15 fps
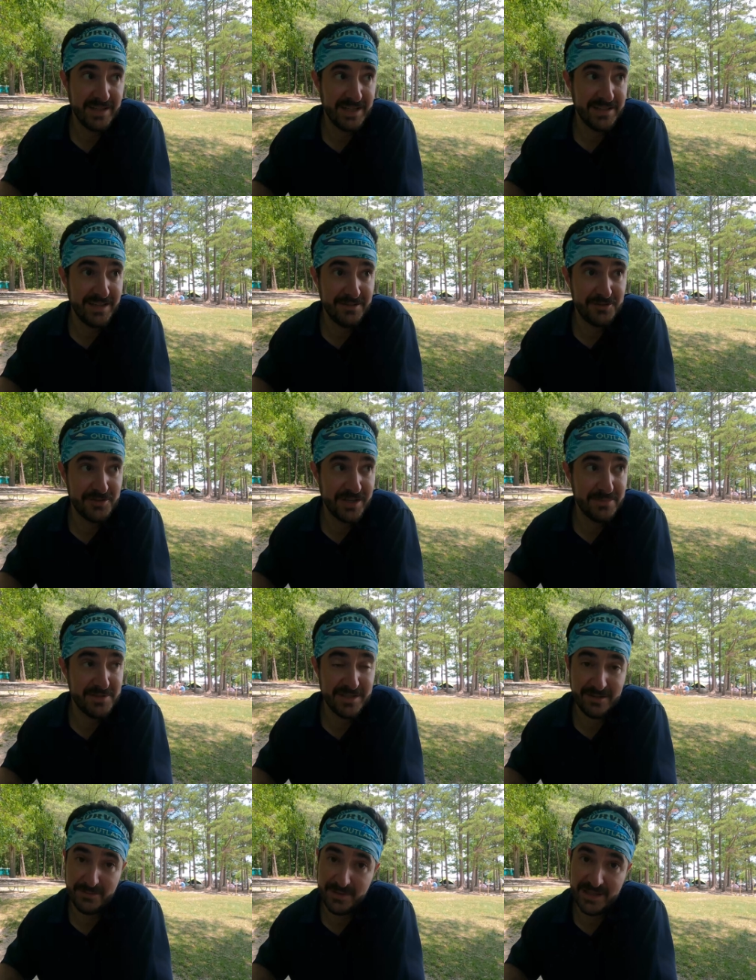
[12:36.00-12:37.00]
Like the other
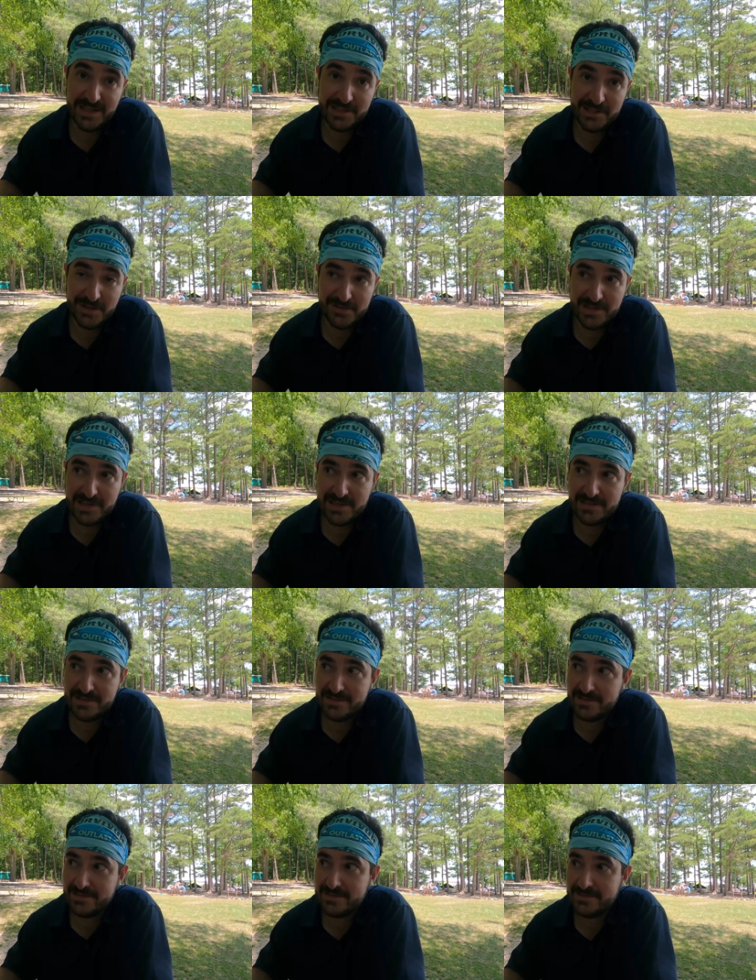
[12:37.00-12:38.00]
tribe's telling me that
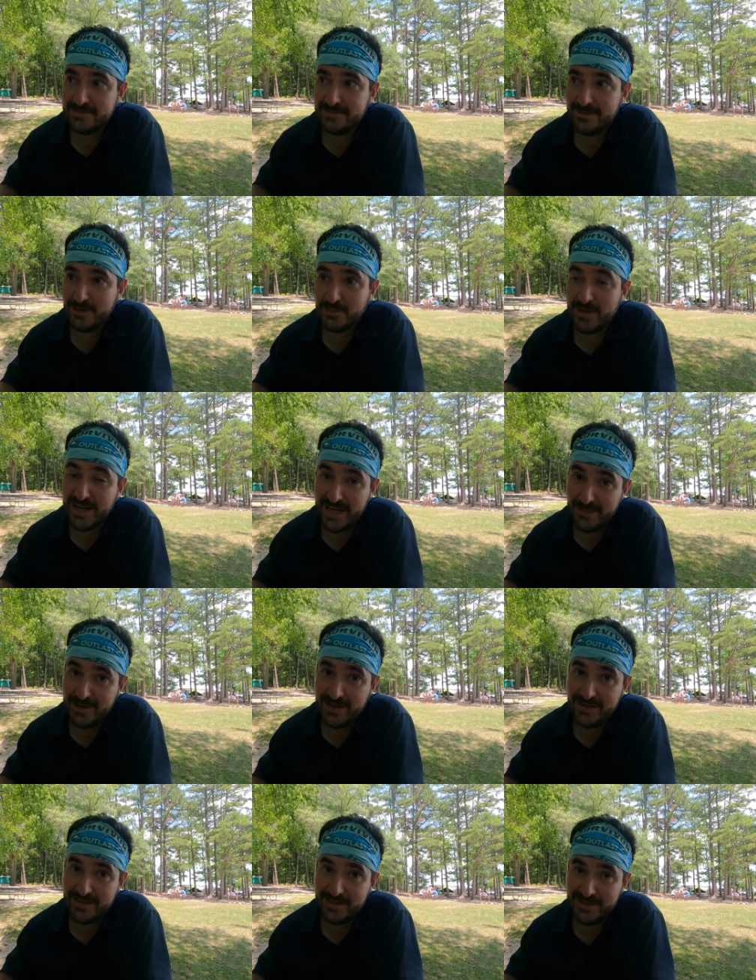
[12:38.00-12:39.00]
Josie's throwing my
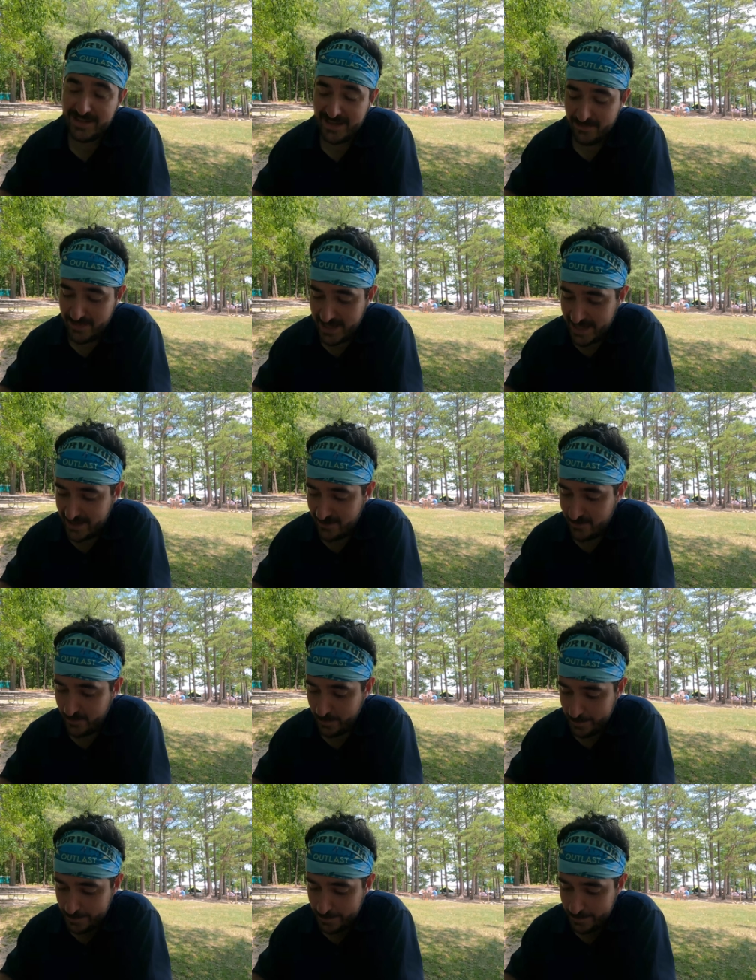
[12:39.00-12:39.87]
name out there to get me out.